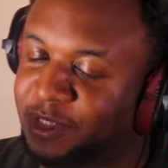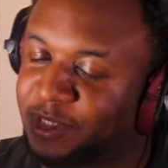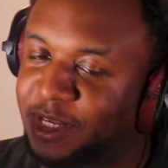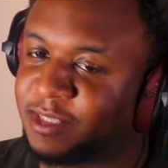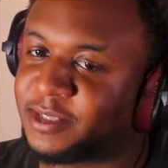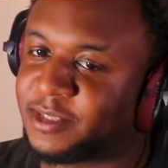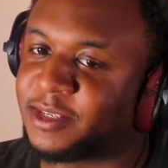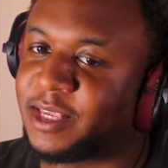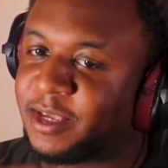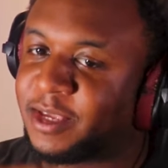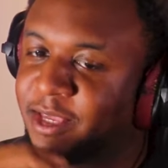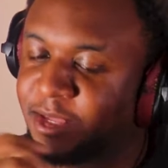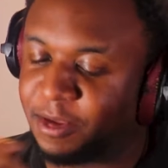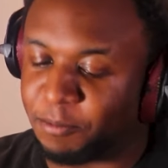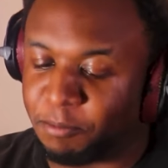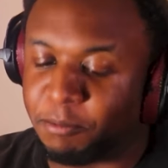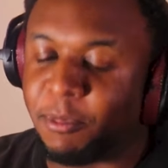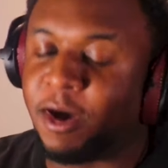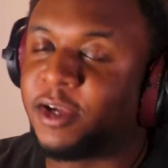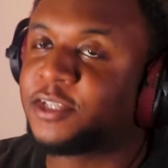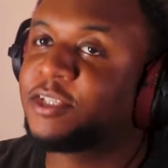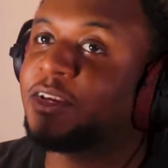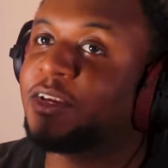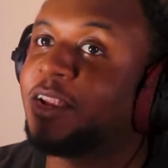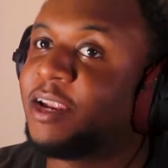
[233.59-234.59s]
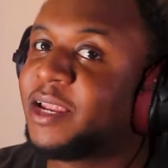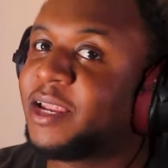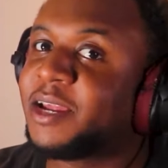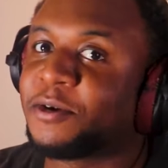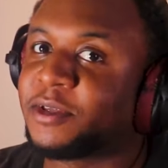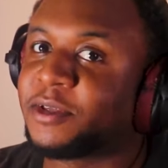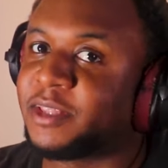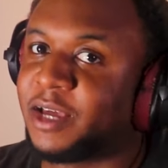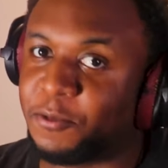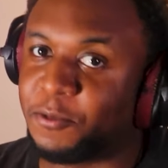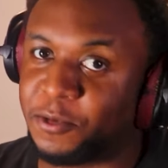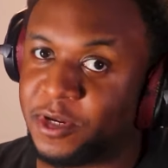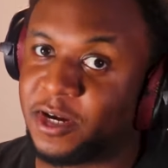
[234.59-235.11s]
it's much clearer
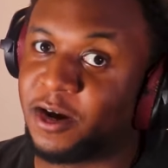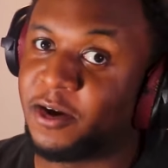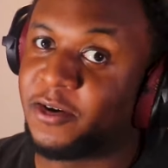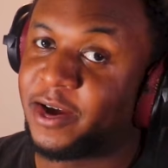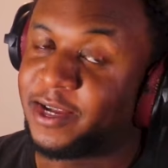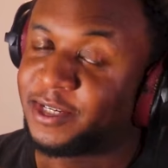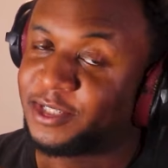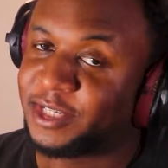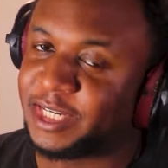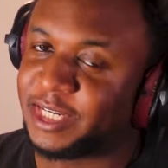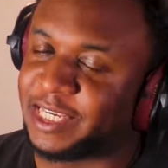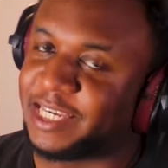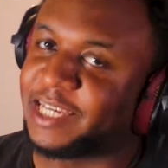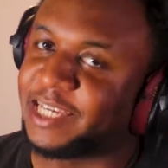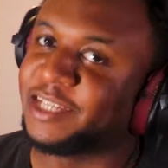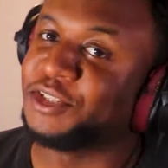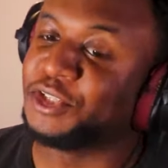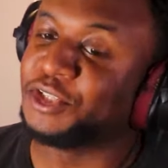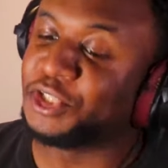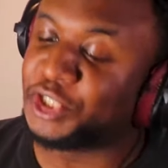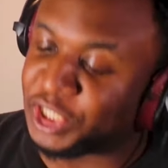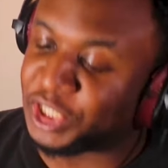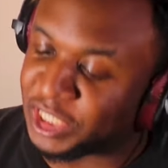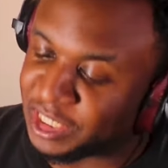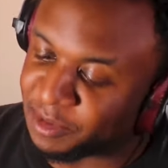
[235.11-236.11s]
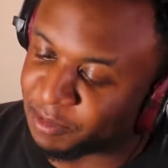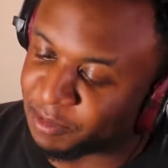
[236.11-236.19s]
that we are actually in G